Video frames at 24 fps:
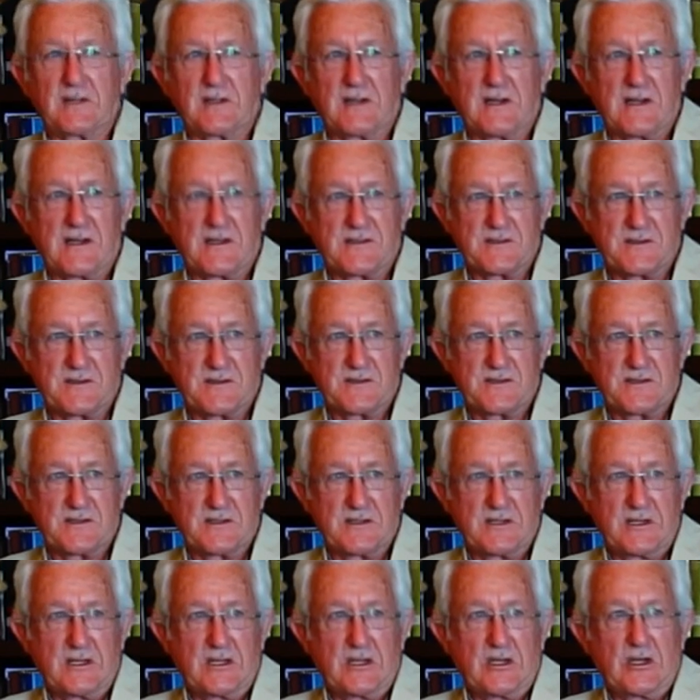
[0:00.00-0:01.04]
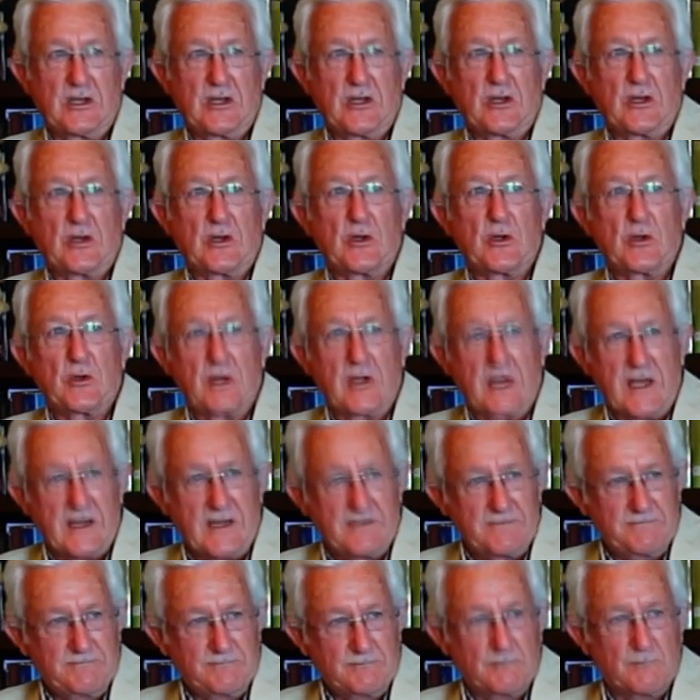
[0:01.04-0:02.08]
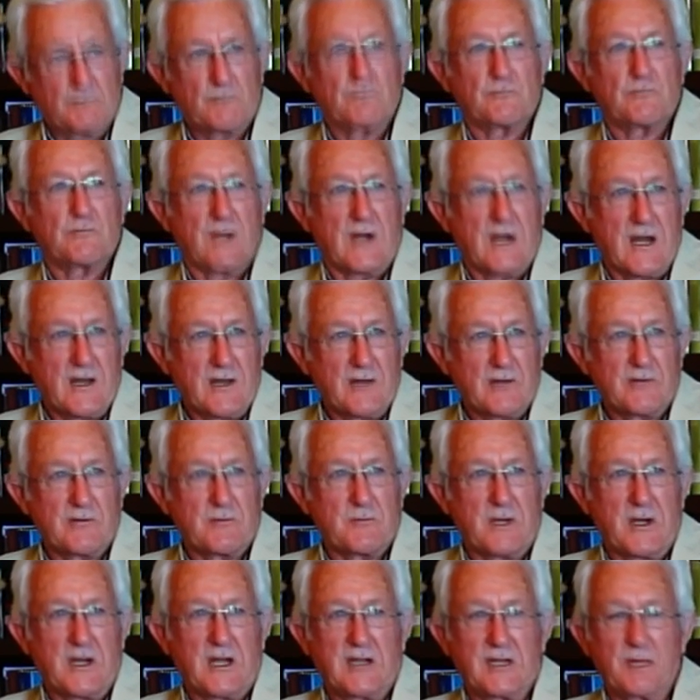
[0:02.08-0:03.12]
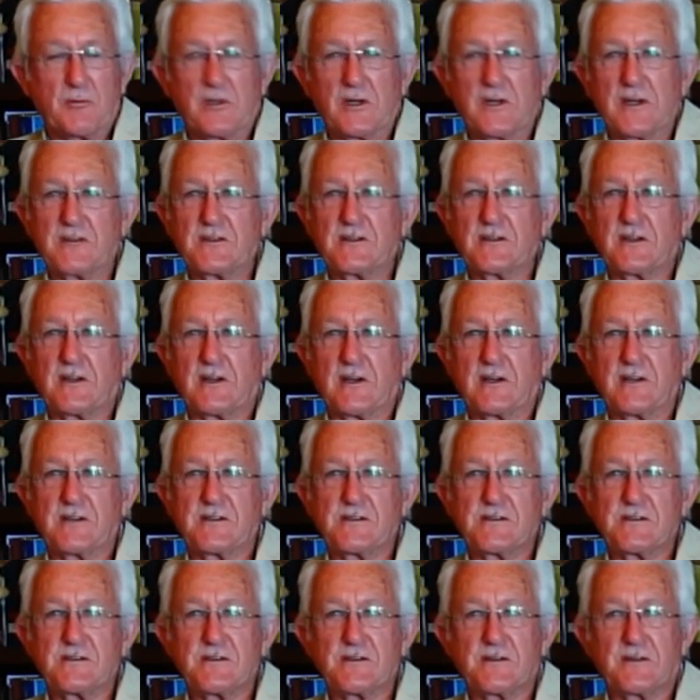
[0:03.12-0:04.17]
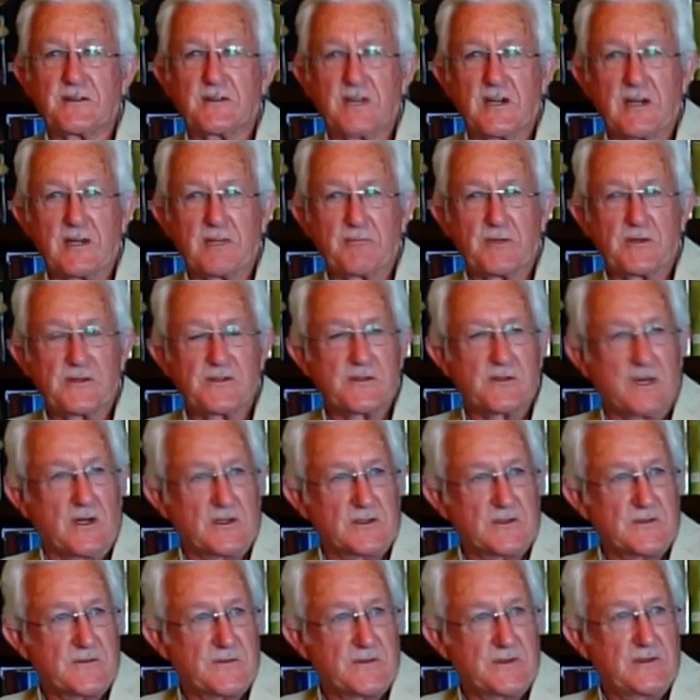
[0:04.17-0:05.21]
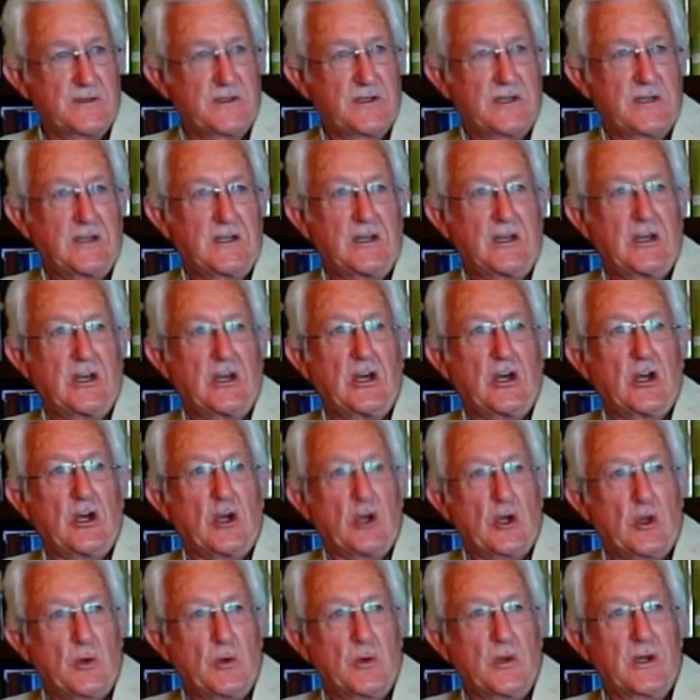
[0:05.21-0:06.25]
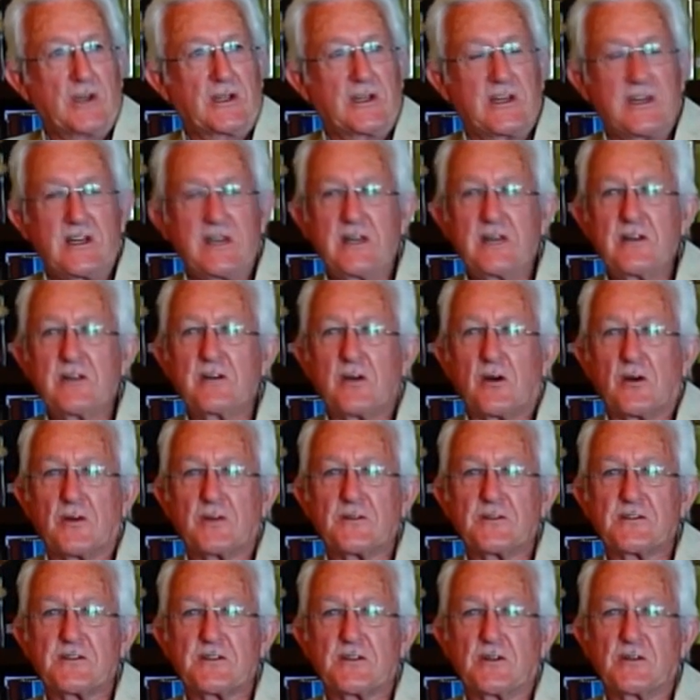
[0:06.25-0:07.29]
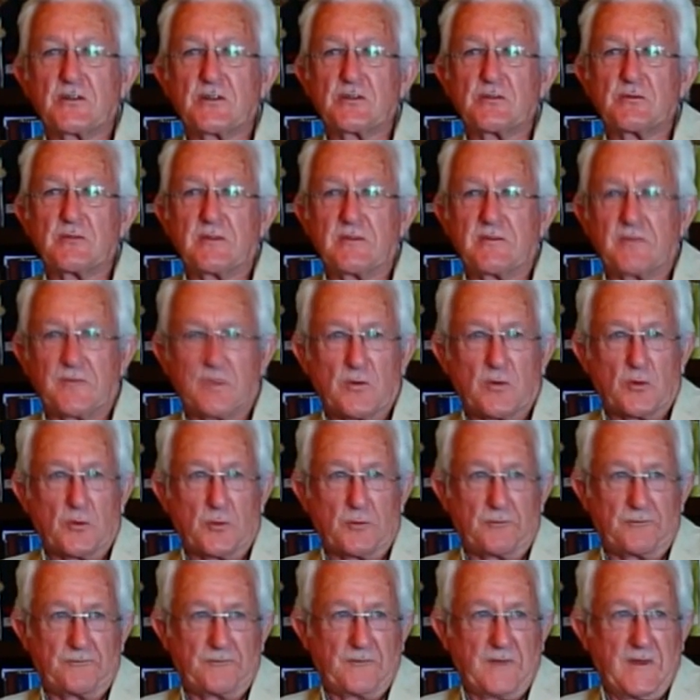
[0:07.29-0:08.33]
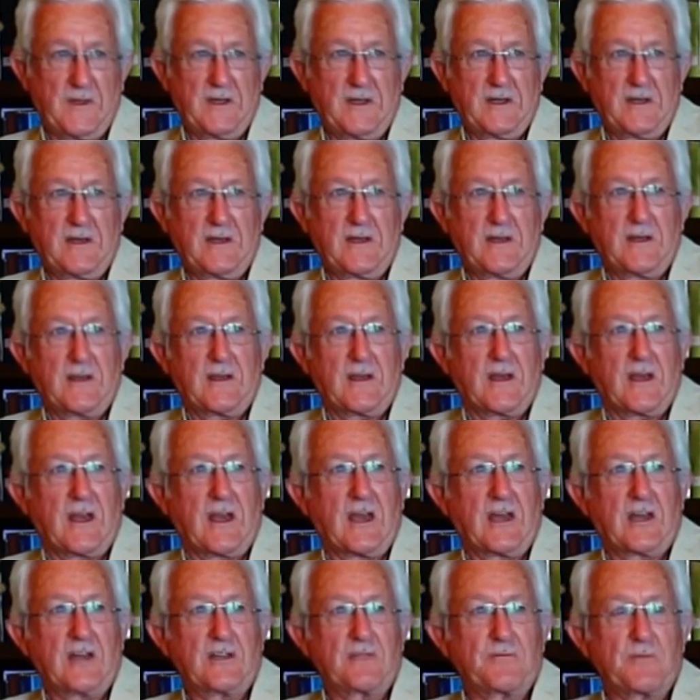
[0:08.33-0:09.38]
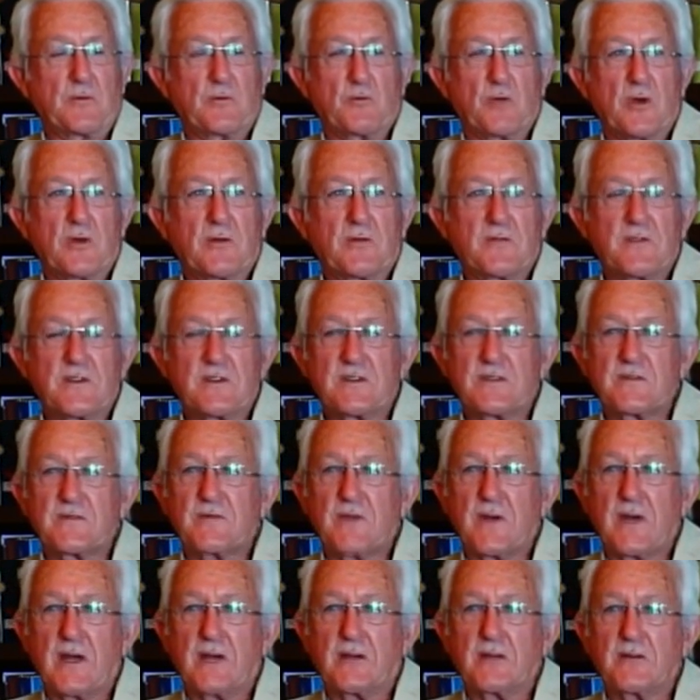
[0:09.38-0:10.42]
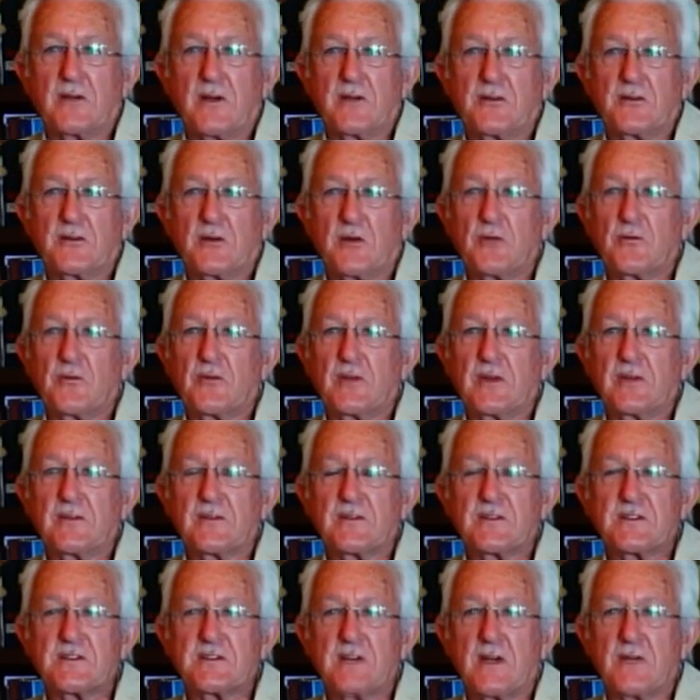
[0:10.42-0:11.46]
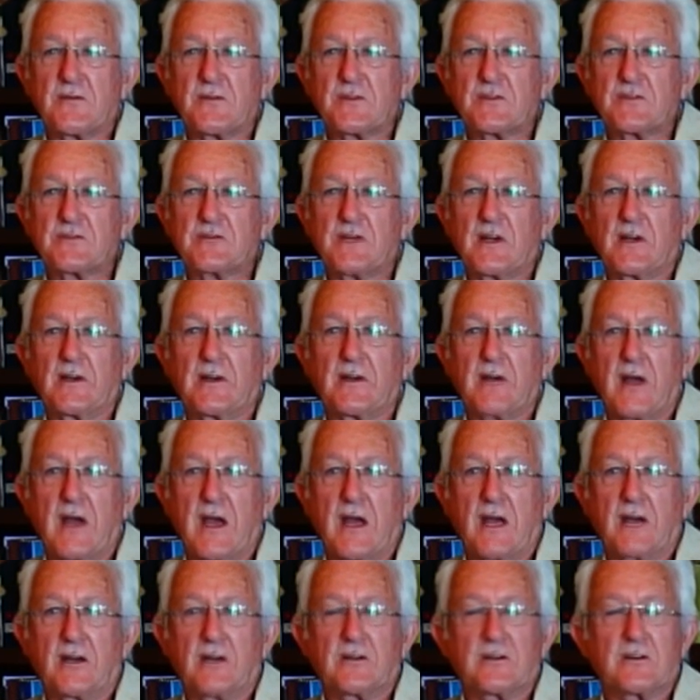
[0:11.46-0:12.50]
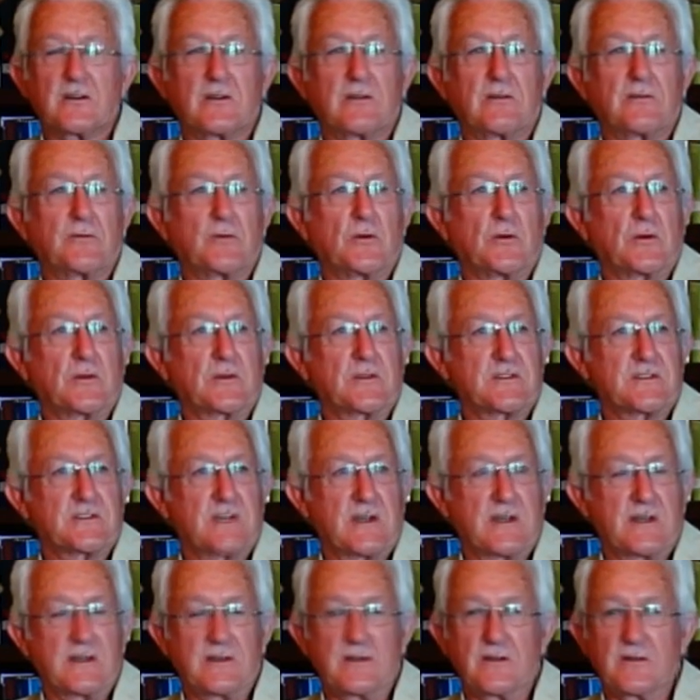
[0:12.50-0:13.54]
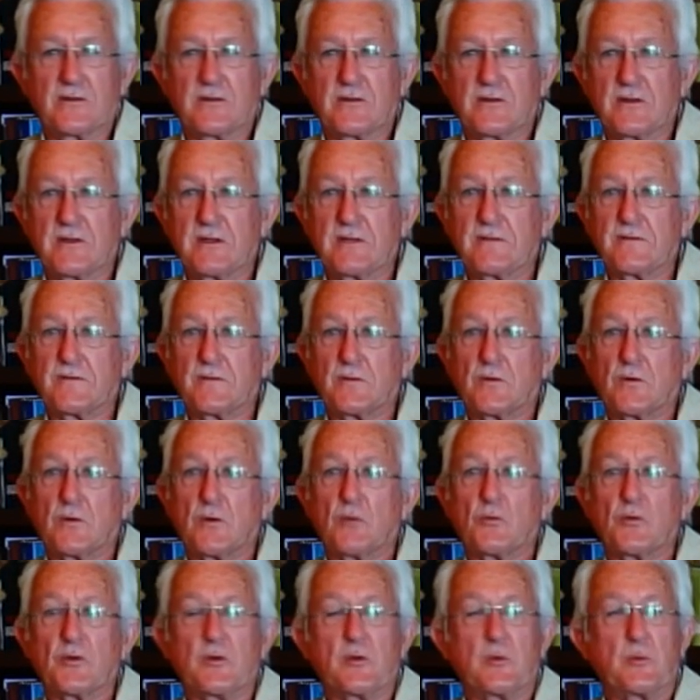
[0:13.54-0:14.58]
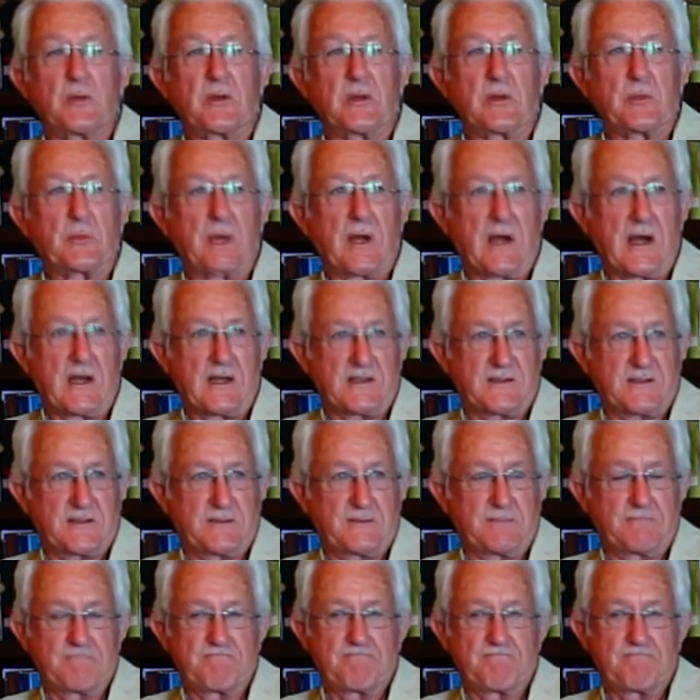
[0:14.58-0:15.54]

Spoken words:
classes who had rather remarkable educations at Cambridge and Oxford, who were keen on social reform. And if it weren't for this fact, I don't think the South Australian Act of August 1834 would have been passed.